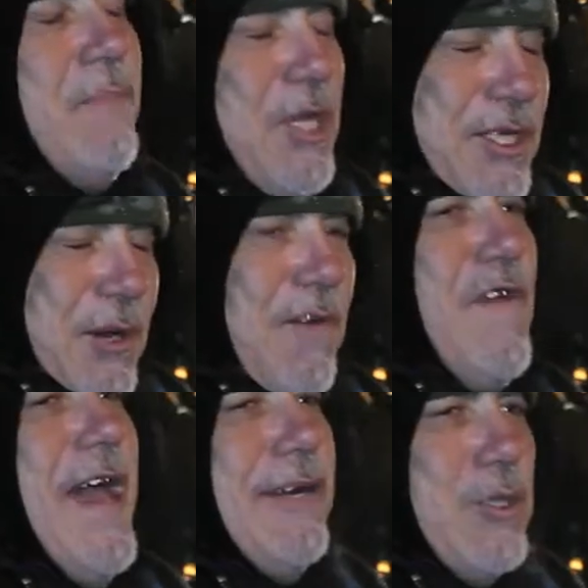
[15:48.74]
Because they were
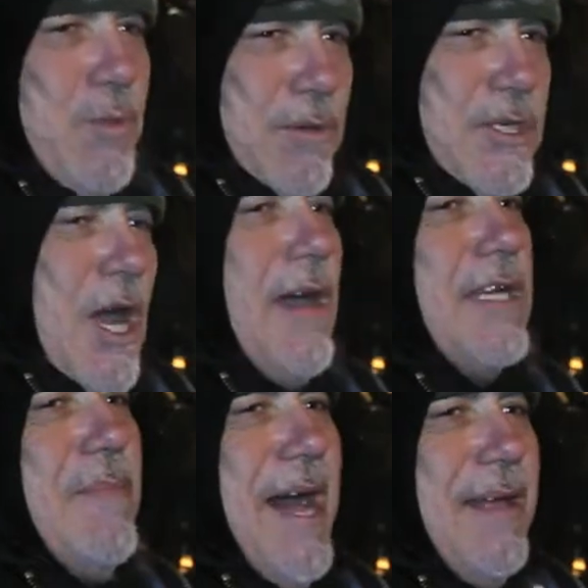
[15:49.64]
veterans. We were
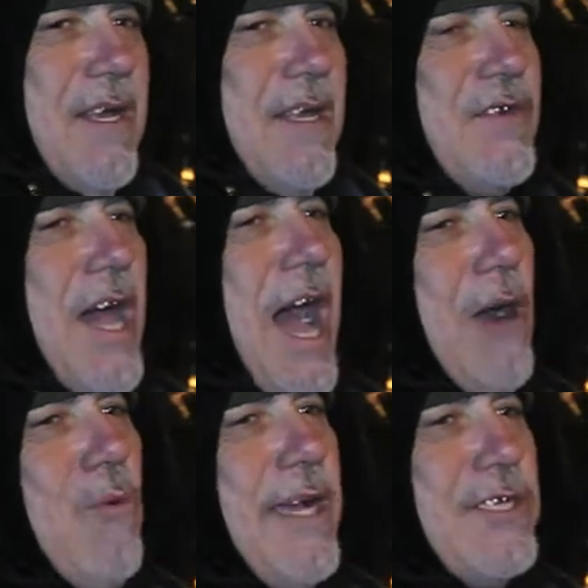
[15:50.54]
talking about the
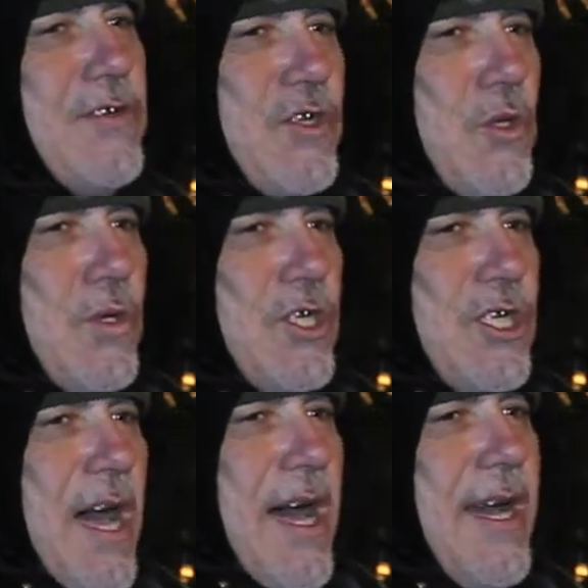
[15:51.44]
high rates of
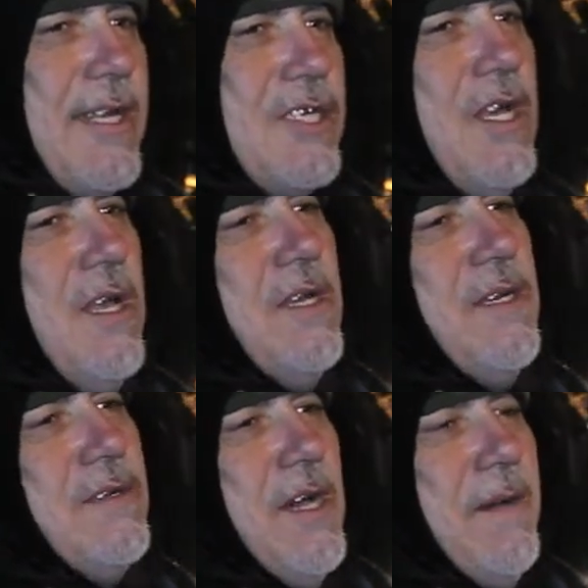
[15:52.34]
suicides,
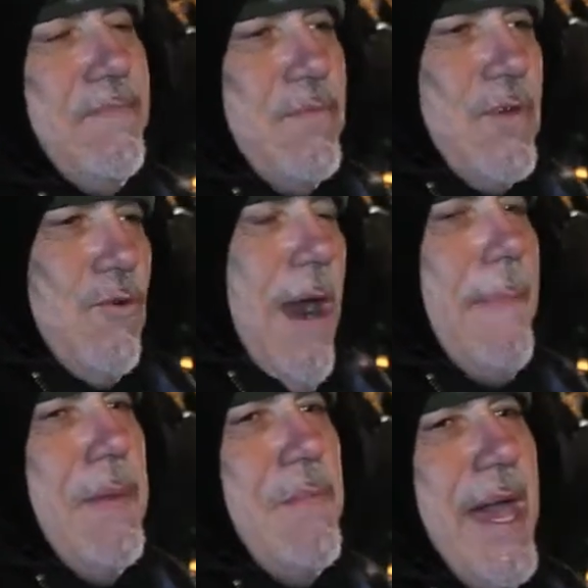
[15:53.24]
the
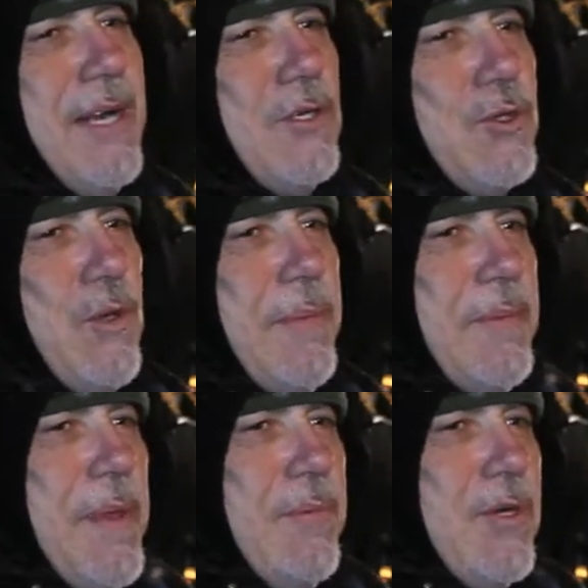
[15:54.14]
crappy medical
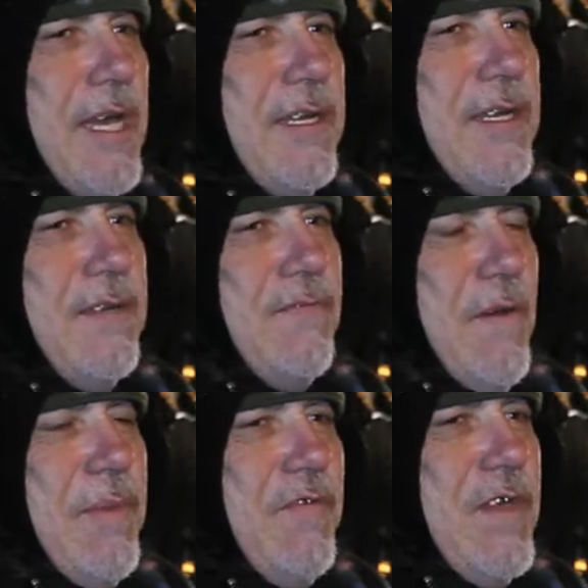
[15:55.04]
treatment people were getting
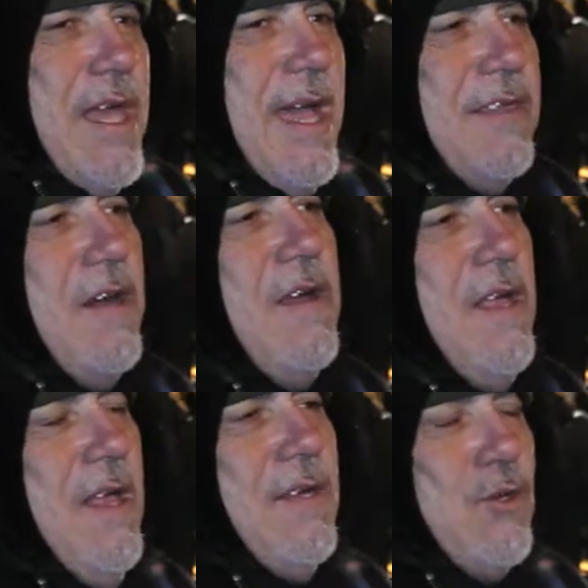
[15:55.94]
from the VA, the
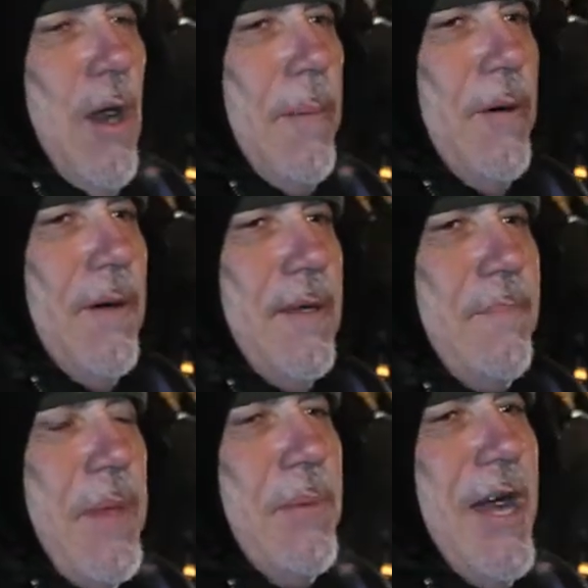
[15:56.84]
trouble
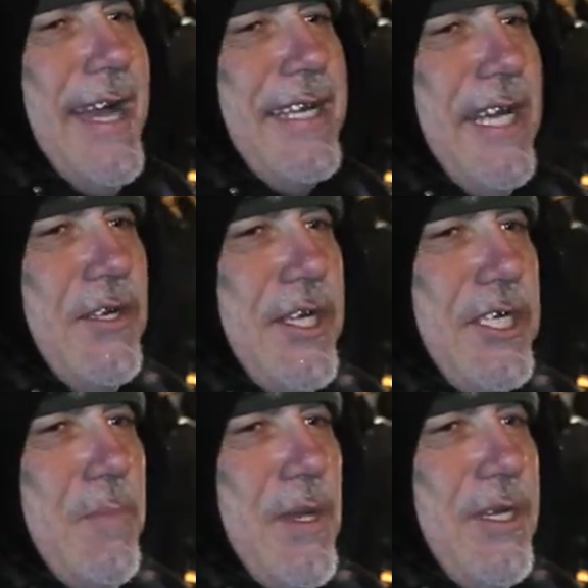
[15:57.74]
people had getting
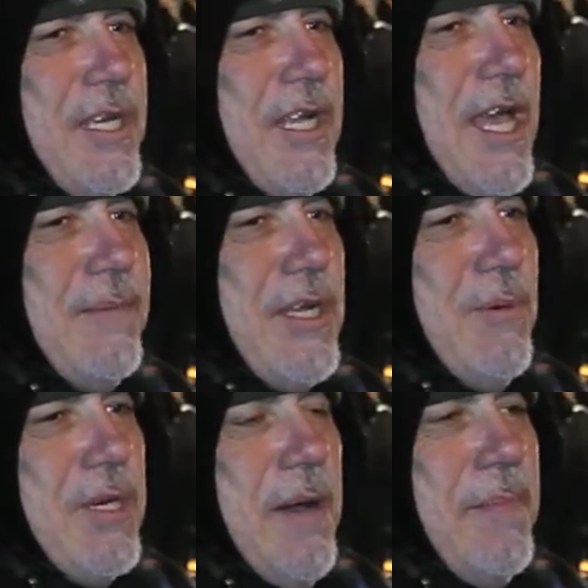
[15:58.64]
disability claims that
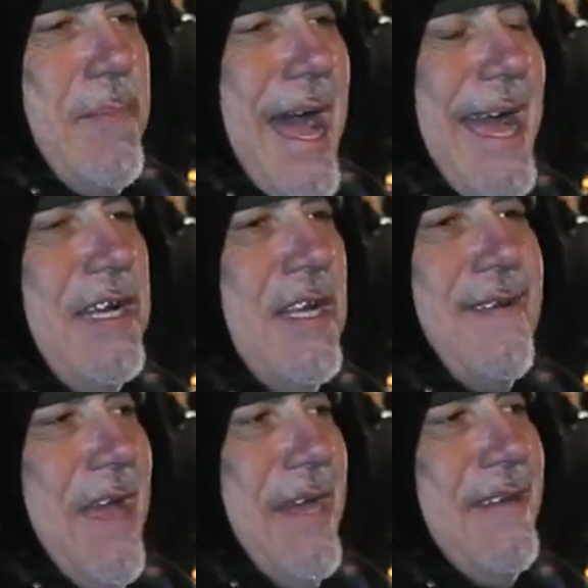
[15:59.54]
were coming back.
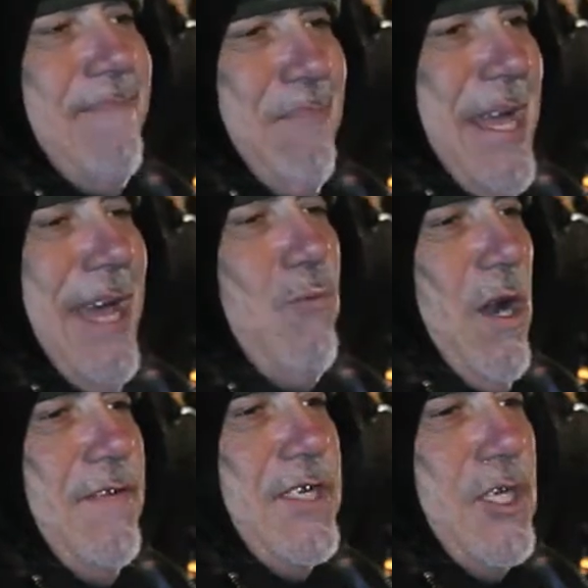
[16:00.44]
And he had
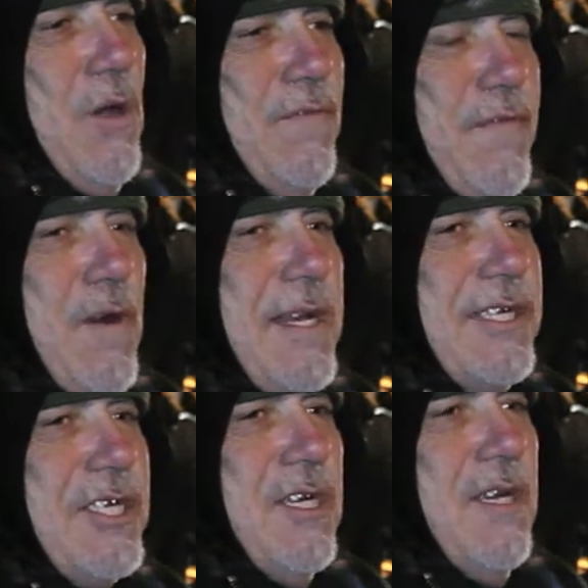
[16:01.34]
of his own
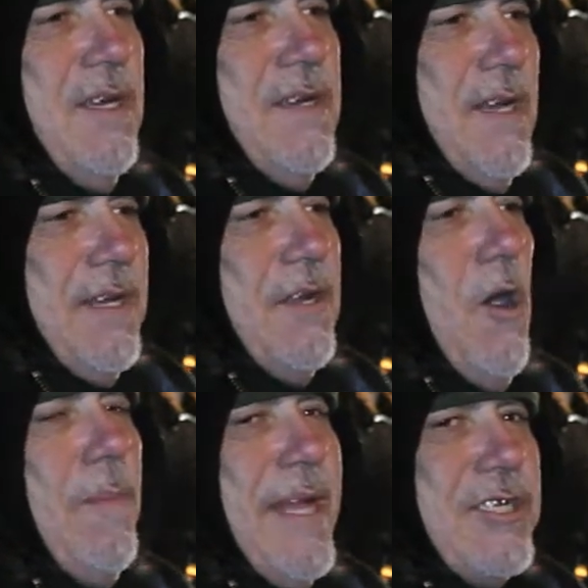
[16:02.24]
friends in
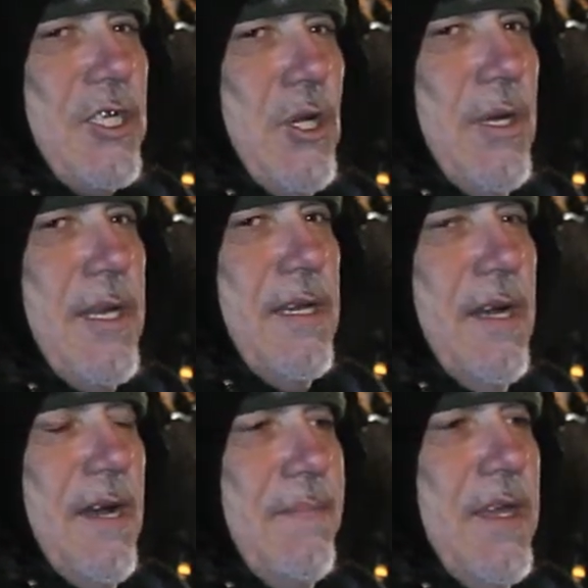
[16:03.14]
Homeland Security
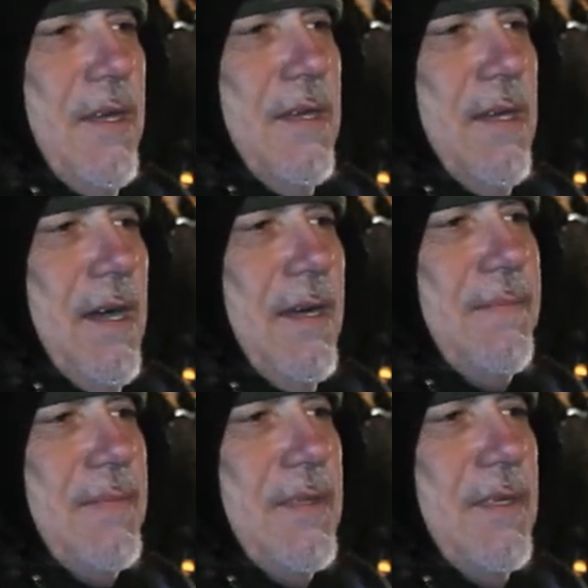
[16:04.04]

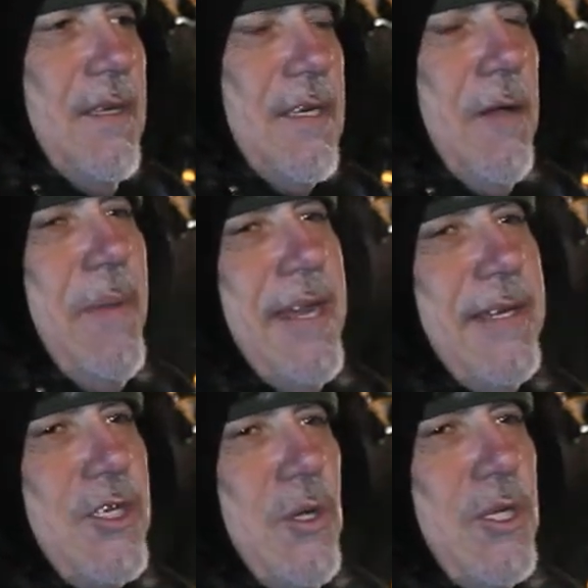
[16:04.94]

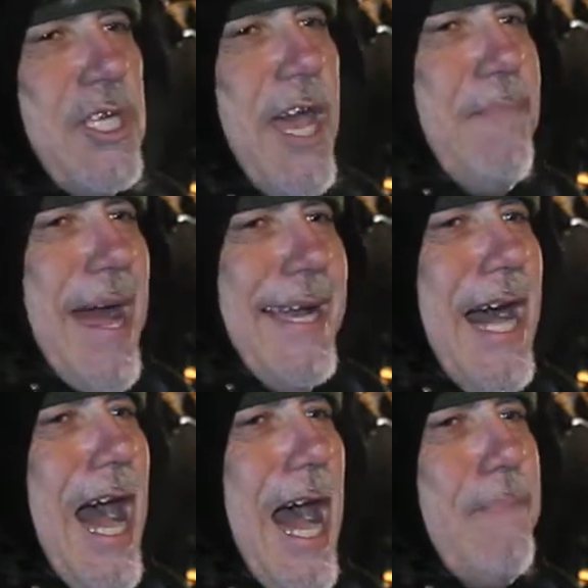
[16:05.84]
committed suicide by a
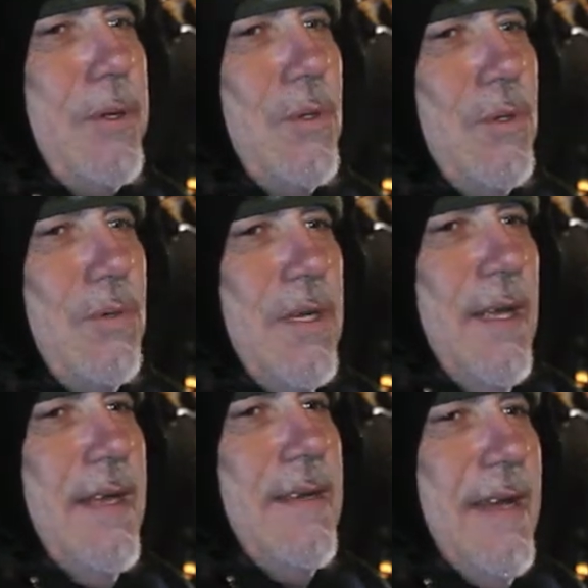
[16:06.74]
cop who
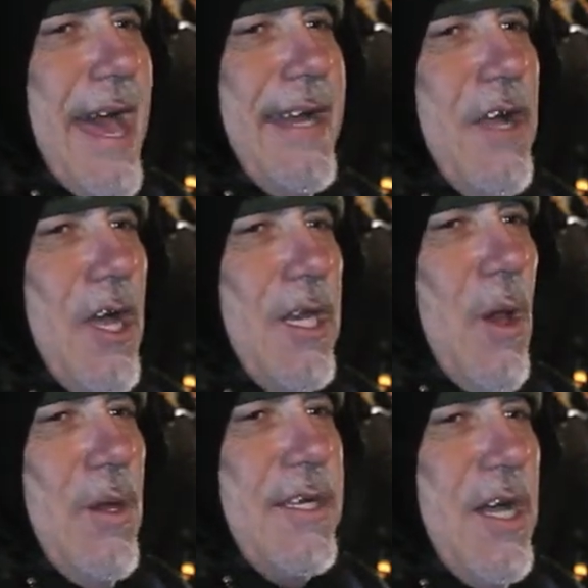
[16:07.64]
had an
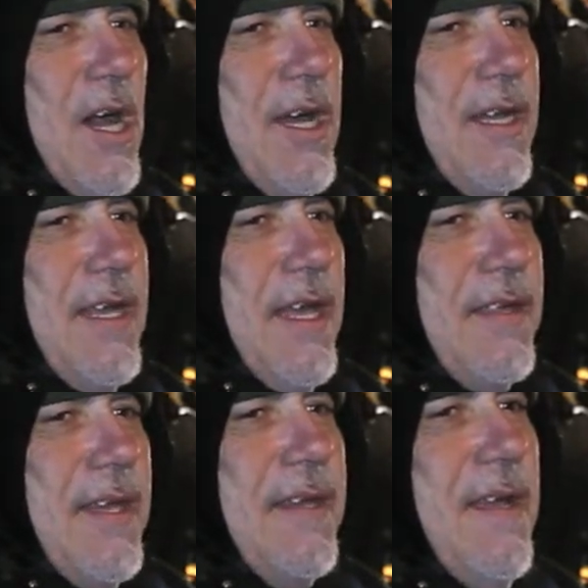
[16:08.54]
unloaded gun
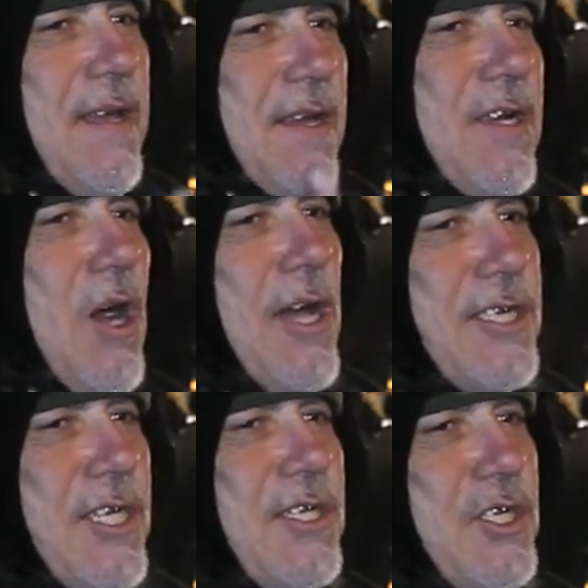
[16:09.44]
and then
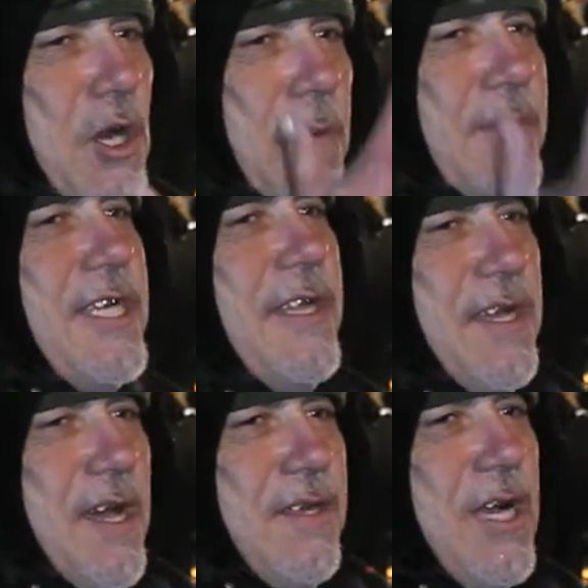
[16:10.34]
caused a disturbance, and
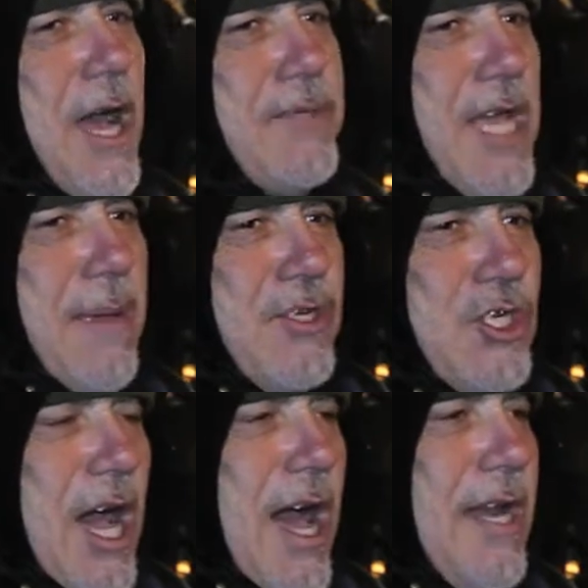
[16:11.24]
the other cops came and
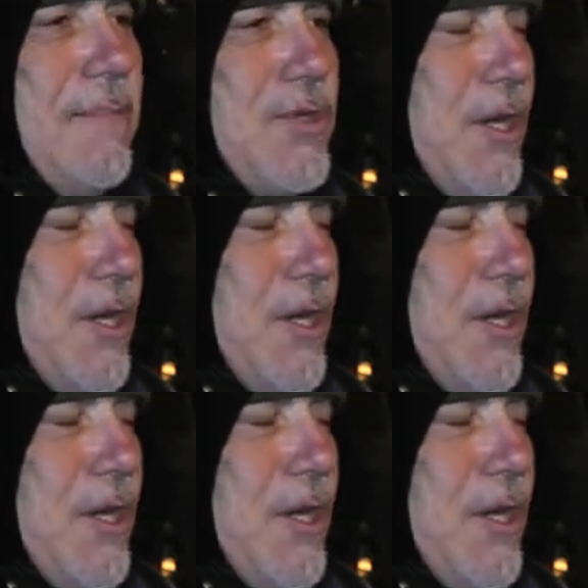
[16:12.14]
shot him.